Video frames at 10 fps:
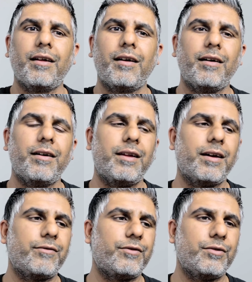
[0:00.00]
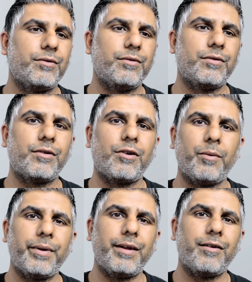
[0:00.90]
I'd have to
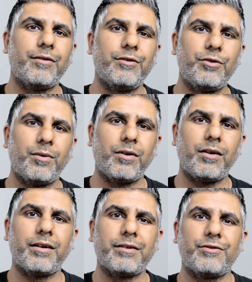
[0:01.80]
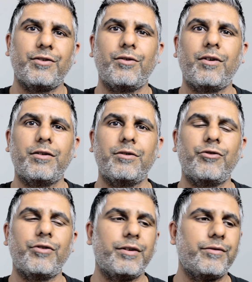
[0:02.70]
copy it onto our external hard
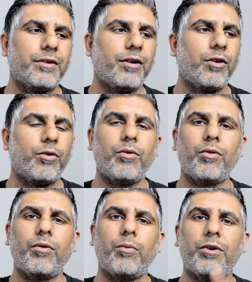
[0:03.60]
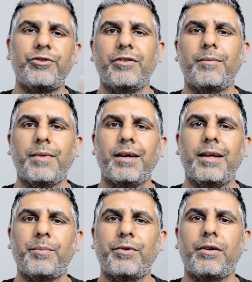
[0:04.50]
drive, or watch it on my
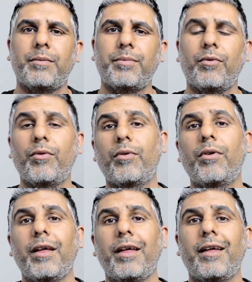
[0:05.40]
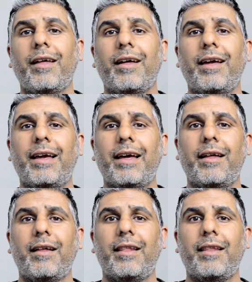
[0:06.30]
laptop, or get
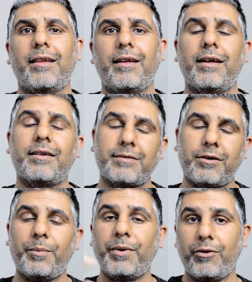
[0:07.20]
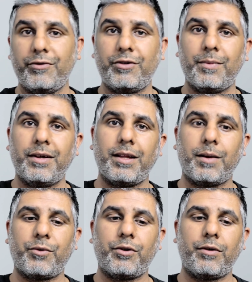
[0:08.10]
a copy it over to my
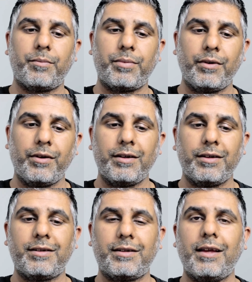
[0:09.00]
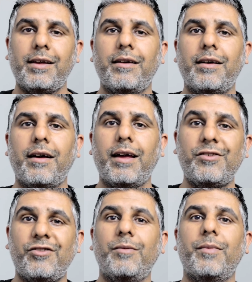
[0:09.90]
laptop, take a
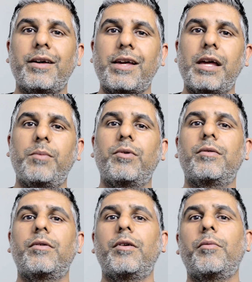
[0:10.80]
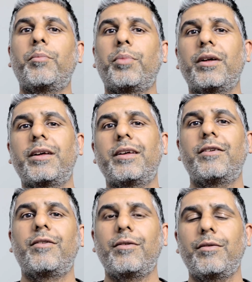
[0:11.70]
HDMI cable, plug it
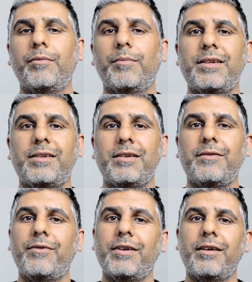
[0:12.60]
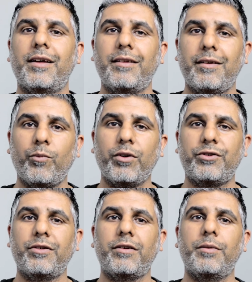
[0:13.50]
into my TV, and then
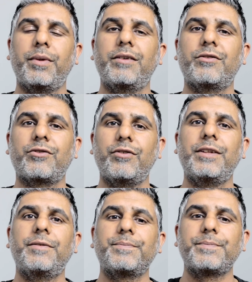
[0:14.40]
watch it on a bigger screen.